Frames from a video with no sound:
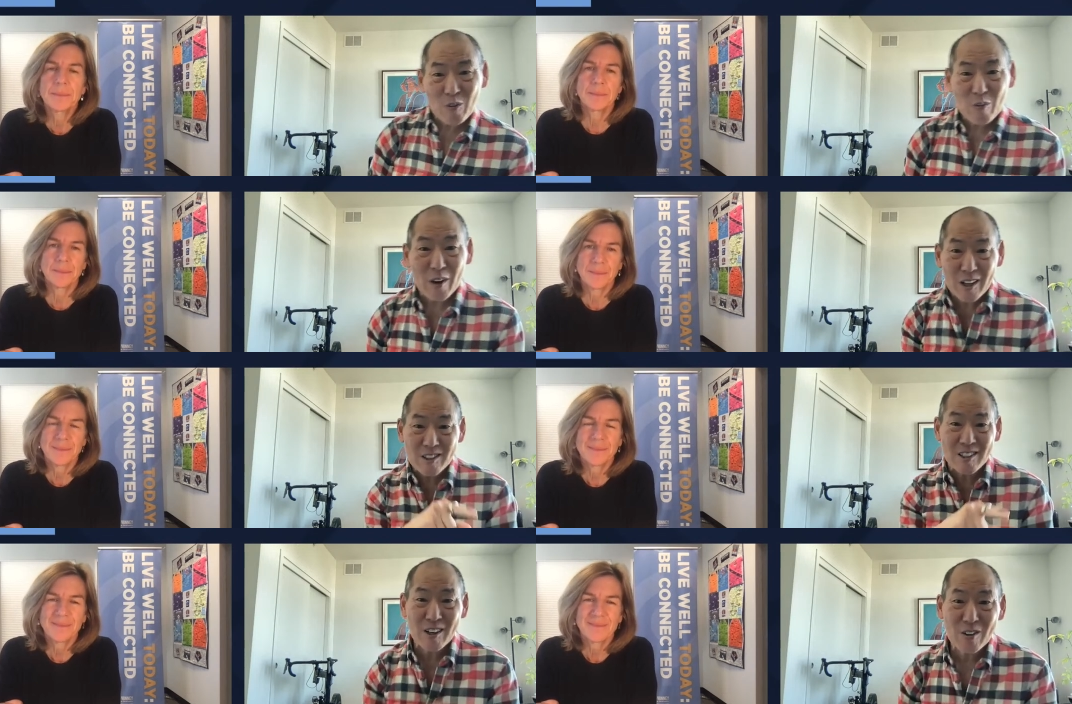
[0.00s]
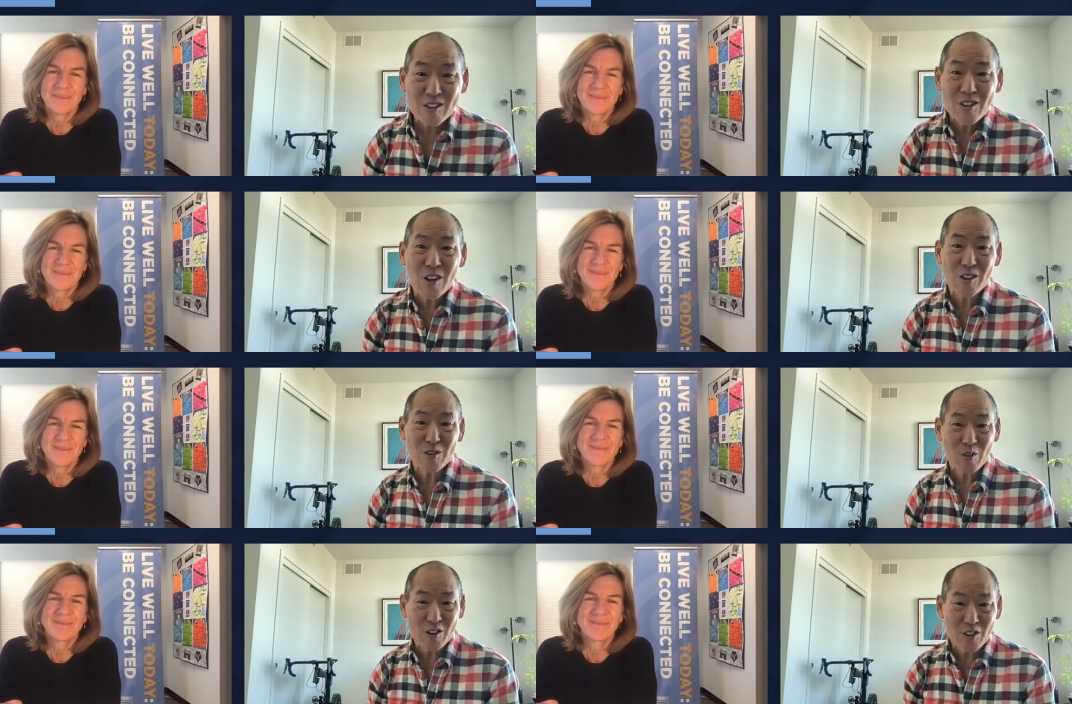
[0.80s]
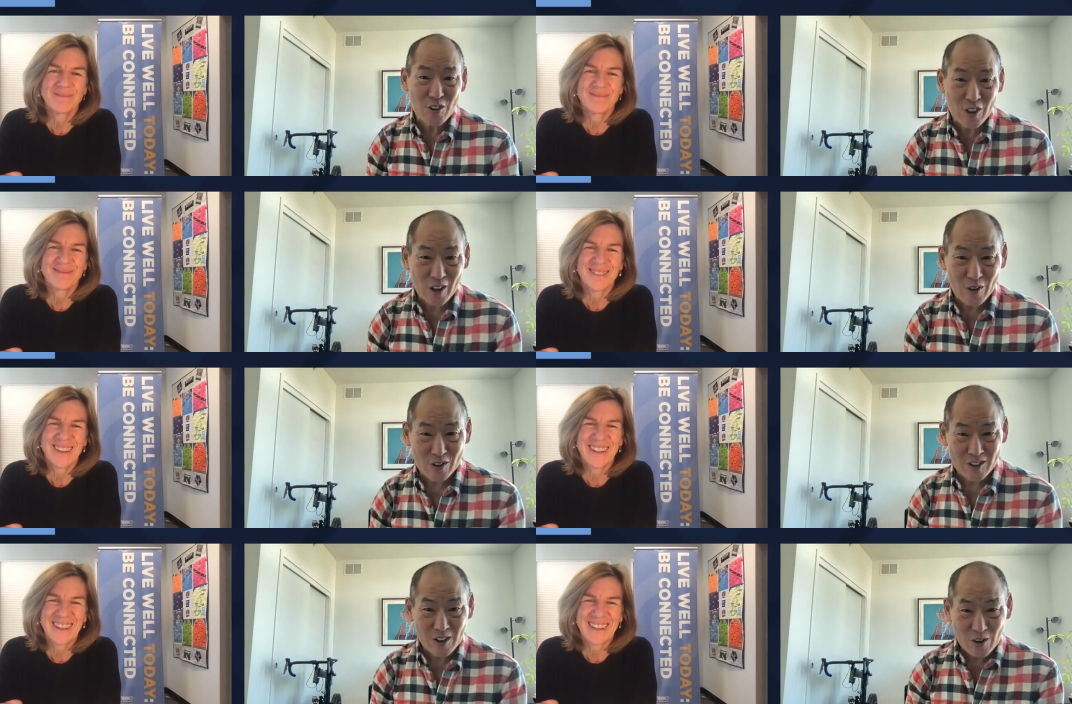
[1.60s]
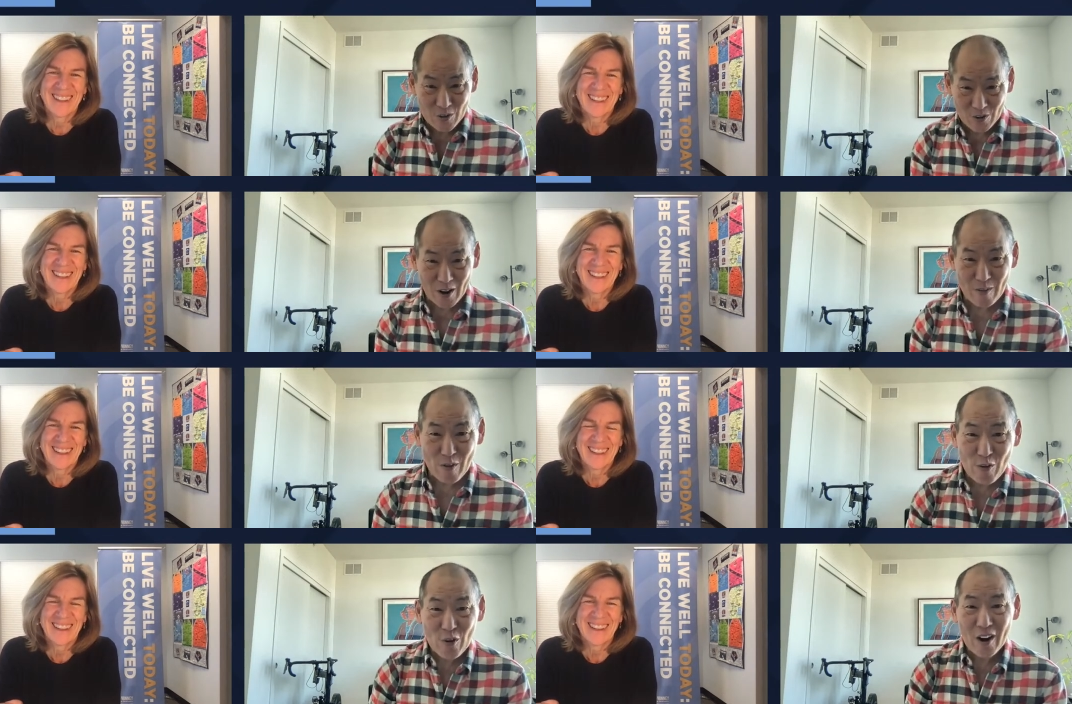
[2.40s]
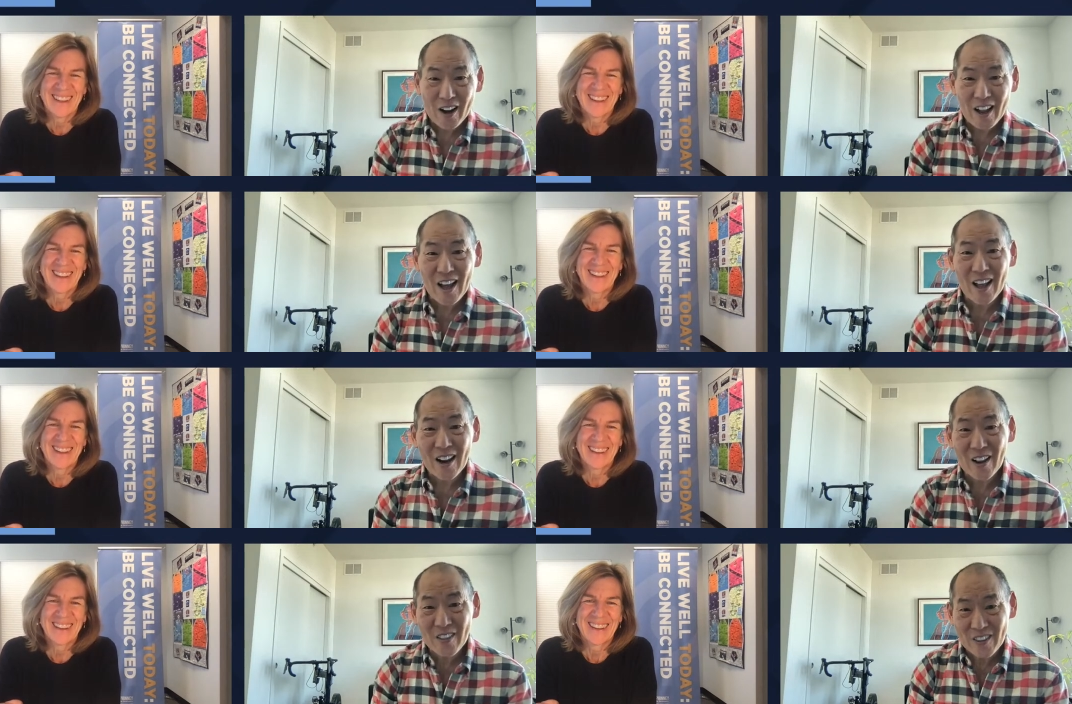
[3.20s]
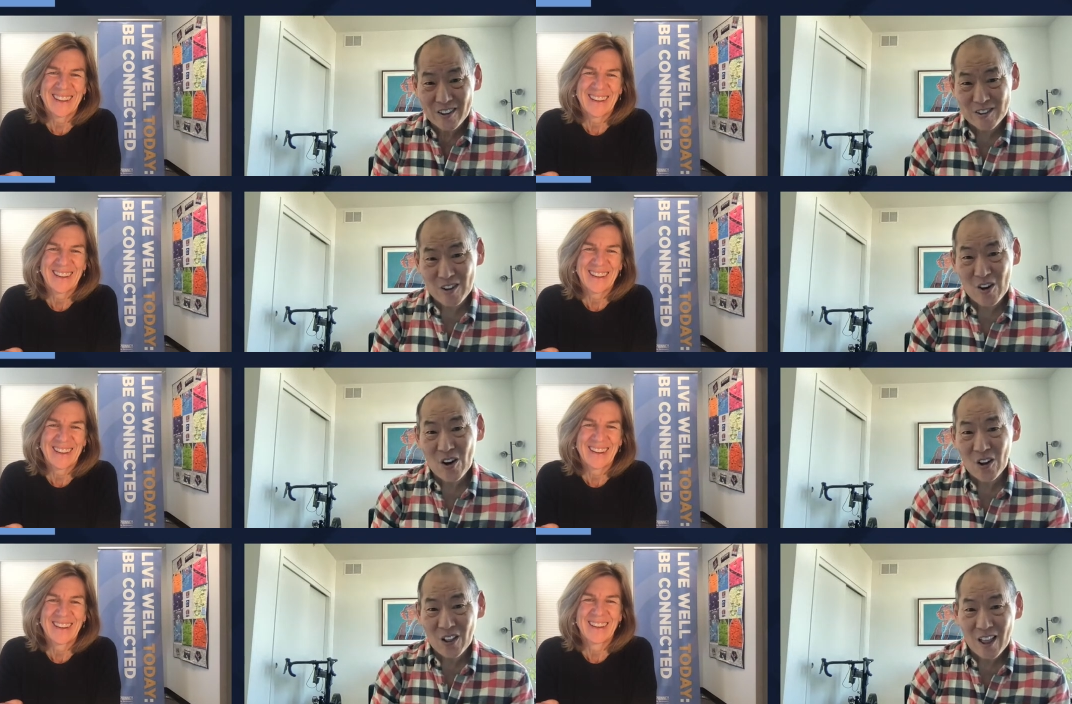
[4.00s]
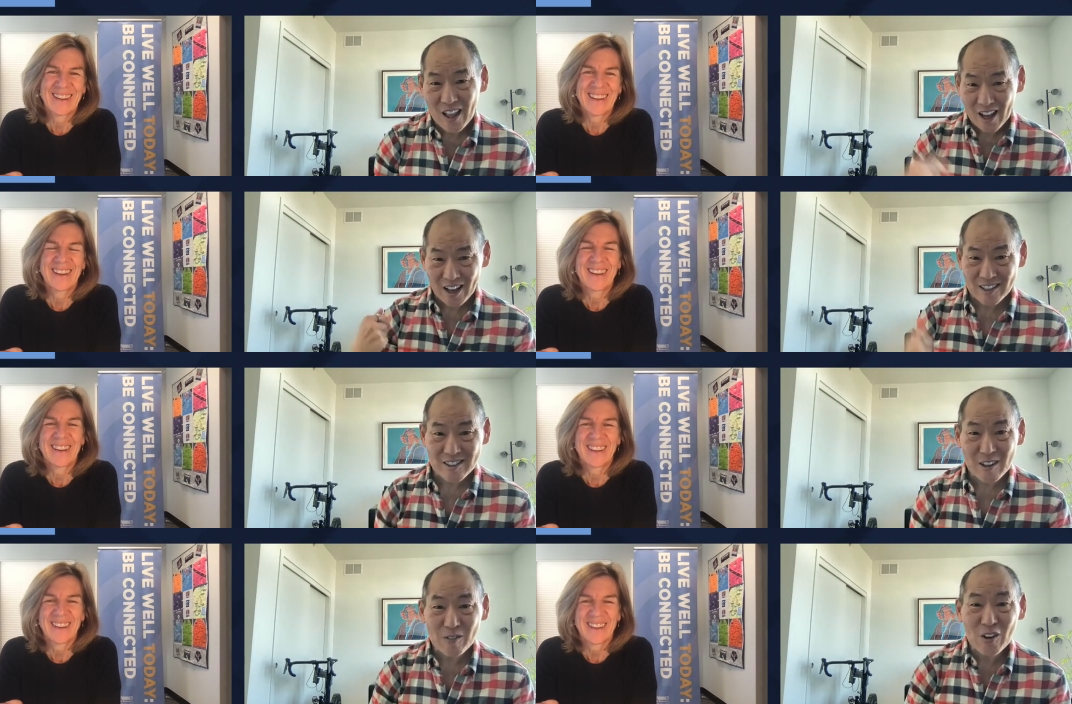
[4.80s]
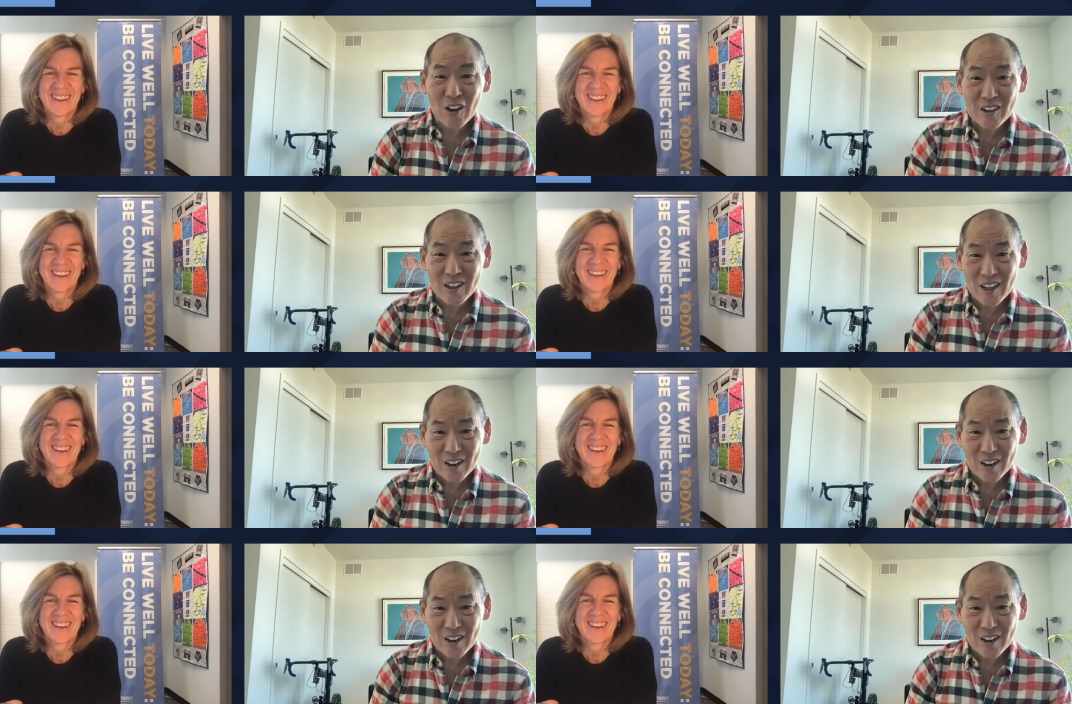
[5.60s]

Speaker 1: my secret sauce special thing was right before I got on this call, I stepped on